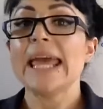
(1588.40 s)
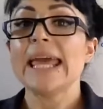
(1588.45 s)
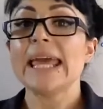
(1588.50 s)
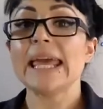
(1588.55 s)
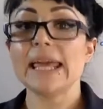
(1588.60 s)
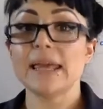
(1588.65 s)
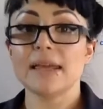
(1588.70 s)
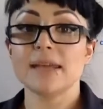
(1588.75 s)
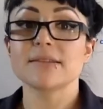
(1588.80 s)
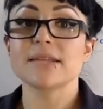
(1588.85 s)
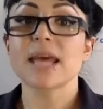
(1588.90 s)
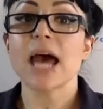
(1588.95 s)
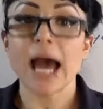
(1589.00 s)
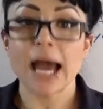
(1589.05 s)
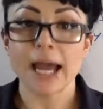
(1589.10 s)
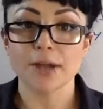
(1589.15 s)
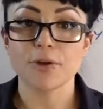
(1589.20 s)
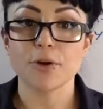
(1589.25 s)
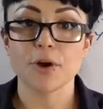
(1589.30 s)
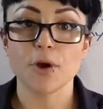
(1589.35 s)
is
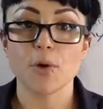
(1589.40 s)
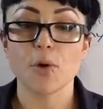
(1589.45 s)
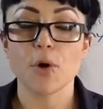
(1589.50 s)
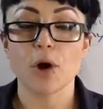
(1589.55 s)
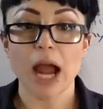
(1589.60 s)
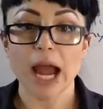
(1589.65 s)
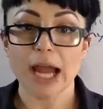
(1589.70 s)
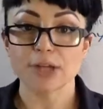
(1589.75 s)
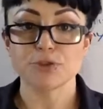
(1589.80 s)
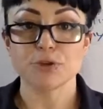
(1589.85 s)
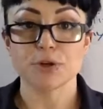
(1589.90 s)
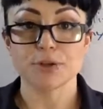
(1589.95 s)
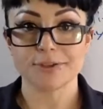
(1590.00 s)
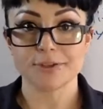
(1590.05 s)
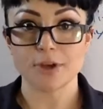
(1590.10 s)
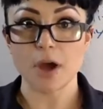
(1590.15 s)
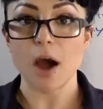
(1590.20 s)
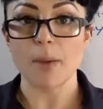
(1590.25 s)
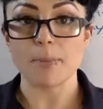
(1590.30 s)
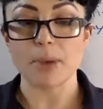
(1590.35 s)
hygro or
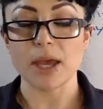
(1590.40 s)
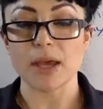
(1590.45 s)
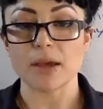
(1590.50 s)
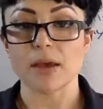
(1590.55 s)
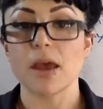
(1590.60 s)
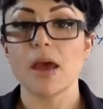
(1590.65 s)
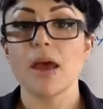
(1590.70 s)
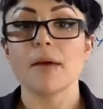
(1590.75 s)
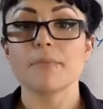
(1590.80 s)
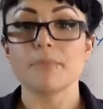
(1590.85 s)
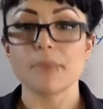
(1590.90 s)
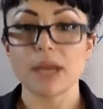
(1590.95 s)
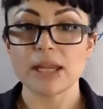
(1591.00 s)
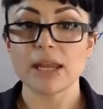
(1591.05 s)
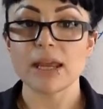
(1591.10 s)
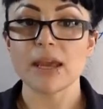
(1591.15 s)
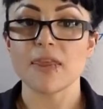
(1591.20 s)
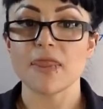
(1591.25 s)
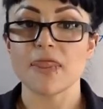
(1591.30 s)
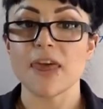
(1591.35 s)
hydroscopic,
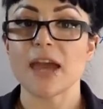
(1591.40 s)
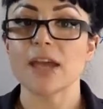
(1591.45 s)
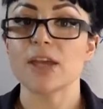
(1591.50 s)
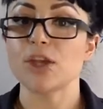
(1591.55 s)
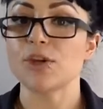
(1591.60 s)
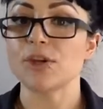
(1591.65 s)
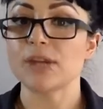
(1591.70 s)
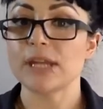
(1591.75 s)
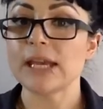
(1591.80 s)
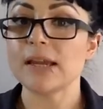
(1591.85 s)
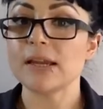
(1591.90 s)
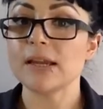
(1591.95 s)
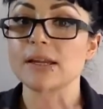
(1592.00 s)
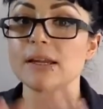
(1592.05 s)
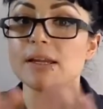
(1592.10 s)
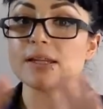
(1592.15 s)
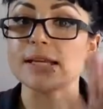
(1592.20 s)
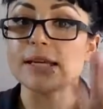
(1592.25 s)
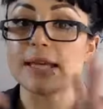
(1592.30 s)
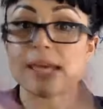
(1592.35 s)
meaning that you
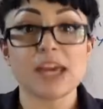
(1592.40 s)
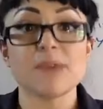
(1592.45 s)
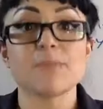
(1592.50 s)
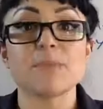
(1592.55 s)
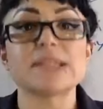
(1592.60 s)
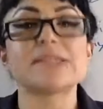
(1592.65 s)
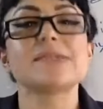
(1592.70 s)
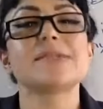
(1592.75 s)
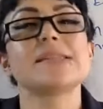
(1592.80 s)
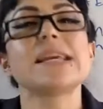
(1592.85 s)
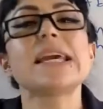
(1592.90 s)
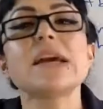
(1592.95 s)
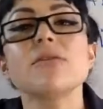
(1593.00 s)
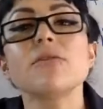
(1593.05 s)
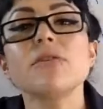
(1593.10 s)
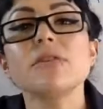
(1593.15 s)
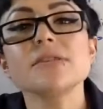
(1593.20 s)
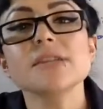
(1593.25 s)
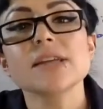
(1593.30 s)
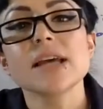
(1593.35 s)
need to keep it
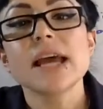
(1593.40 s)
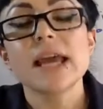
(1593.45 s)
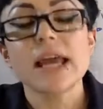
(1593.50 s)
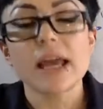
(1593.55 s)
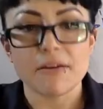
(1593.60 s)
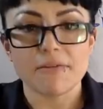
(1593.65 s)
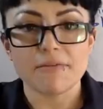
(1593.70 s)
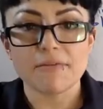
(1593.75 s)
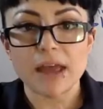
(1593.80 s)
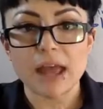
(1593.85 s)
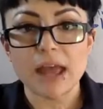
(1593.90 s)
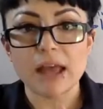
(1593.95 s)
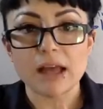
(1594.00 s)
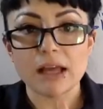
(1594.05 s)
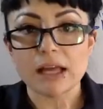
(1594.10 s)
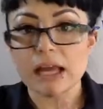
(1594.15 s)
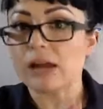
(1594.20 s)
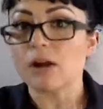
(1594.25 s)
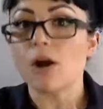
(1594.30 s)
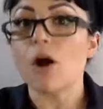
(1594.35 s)
sealed if
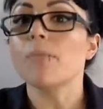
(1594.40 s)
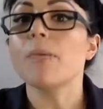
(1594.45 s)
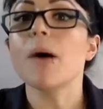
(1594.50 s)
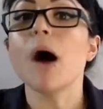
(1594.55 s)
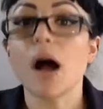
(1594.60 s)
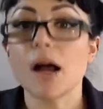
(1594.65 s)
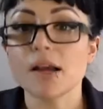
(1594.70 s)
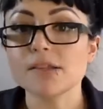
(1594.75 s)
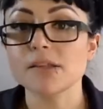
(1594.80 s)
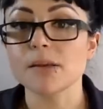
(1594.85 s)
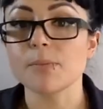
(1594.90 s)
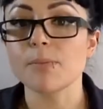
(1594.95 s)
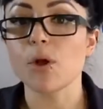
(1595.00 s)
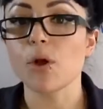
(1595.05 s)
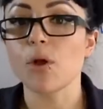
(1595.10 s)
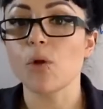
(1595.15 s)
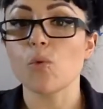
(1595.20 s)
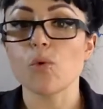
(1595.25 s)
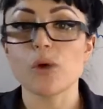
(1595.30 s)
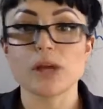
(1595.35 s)
at all
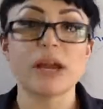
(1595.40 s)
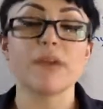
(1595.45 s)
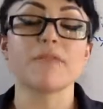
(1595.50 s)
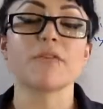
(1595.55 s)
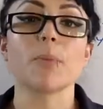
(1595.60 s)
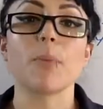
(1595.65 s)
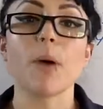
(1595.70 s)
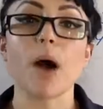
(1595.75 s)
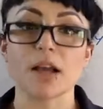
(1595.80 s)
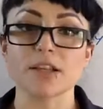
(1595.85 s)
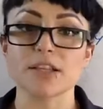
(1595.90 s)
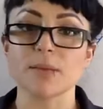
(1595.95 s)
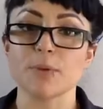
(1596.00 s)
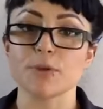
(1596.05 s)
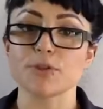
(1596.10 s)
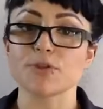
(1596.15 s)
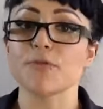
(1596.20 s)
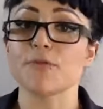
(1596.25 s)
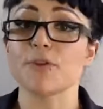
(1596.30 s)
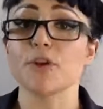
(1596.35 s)
possible whenever possible.
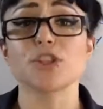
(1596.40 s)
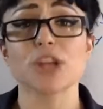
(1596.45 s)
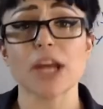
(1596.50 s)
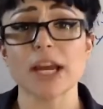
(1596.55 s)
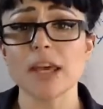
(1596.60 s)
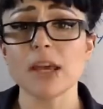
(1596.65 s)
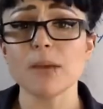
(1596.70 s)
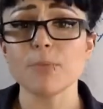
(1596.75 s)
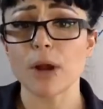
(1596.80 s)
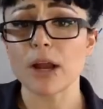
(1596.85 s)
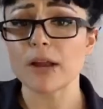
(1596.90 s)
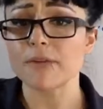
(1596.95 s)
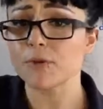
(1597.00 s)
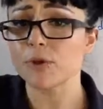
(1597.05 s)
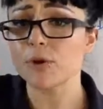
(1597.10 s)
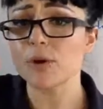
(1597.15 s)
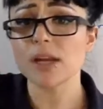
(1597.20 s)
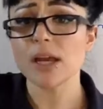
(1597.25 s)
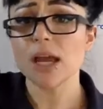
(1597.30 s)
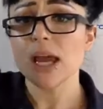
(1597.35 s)
So if you're checking brake
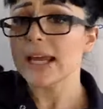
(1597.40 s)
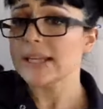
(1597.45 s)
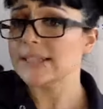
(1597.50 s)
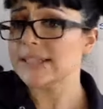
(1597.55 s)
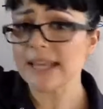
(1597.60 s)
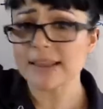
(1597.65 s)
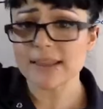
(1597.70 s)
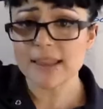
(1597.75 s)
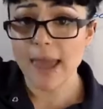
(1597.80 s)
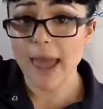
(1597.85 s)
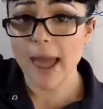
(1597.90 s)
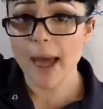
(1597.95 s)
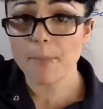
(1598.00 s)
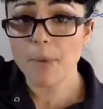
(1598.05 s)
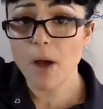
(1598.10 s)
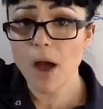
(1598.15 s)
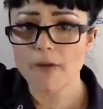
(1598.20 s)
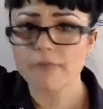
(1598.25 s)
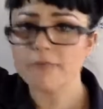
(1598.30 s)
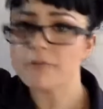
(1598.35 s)
fluid, take the cap
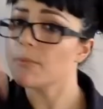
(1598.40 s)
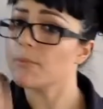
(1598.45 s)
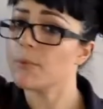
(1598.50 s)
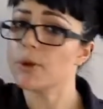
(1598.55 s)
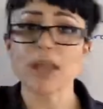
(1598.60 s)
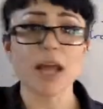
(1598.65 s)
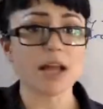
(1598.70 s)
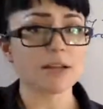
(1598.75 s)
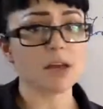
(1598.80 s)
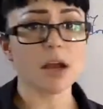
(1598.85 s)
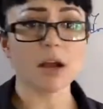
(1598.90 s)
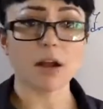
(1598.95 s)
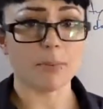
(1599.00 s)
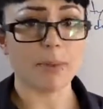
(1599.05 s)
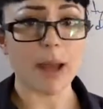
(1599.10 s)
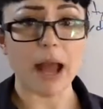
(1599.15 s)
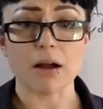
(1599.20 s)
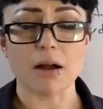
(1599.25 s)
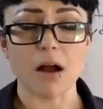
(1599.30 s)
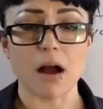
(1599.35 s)
off, put that sucker
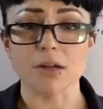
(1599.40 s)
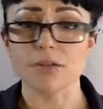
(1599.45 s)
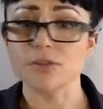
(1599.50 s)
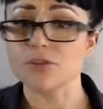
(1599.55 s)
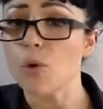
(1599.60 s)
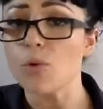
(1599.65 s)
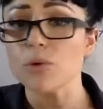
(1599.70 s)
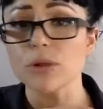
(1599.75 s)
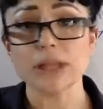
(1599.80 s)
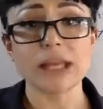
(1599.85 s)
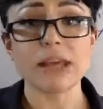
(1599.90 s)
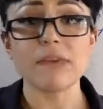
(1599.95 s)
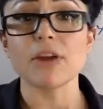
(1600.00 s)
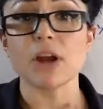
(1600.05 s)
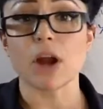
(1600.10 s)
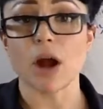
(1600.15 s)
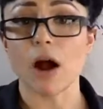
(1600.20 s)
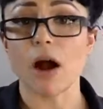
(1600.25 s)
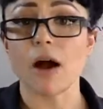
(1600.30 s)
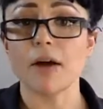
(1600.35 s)
back on. Don't leave it
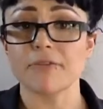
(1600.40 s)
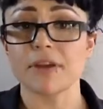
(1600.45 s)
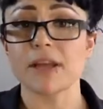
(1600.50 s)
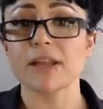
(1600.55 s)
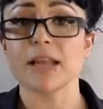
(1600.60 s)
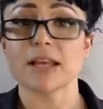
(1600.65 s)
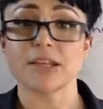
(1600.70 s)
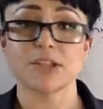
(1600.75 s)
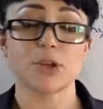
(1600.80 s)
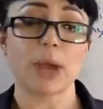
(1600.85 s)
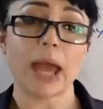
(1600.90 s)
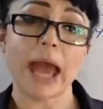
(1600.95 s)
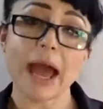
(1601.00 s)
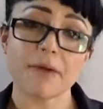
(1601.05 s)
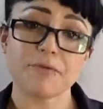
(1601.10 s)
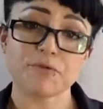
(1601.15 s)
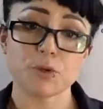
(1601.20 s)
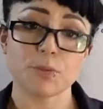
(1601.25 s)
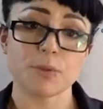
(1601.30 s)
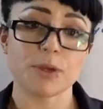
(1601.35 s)
off unless you have
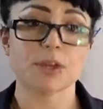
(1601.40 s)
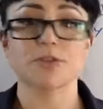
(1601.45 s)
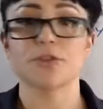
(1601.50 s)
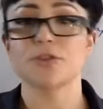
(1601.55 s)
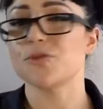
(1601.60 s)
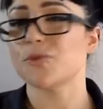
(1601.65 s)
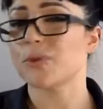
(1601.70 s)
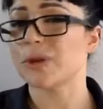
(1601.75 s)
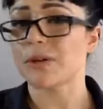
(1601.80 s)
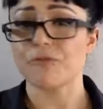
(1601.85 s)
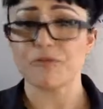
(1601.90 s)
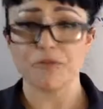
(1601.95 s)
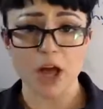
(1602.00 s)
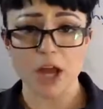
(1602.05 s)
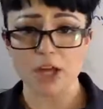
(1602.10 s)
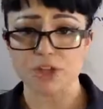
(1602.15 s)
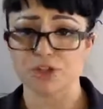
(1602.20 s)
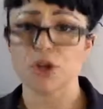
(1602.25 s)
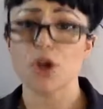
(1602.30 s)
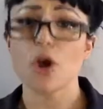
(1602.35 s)
to because you're doing a
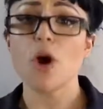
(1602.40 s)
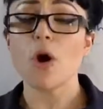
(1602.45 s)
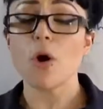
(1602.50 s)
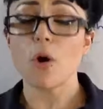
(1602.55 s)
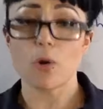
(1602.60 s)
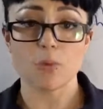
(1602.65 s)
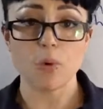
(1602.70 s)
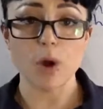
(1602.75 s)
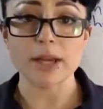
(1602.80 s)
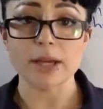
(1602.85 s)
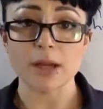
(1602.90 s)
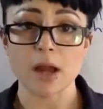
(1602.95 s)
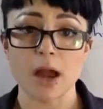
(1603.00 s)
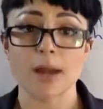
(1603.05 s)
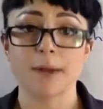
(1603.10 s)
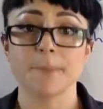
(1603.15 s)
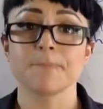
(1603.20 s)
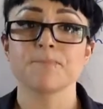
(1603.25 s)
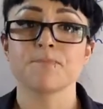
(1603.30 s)
flush or whatnot.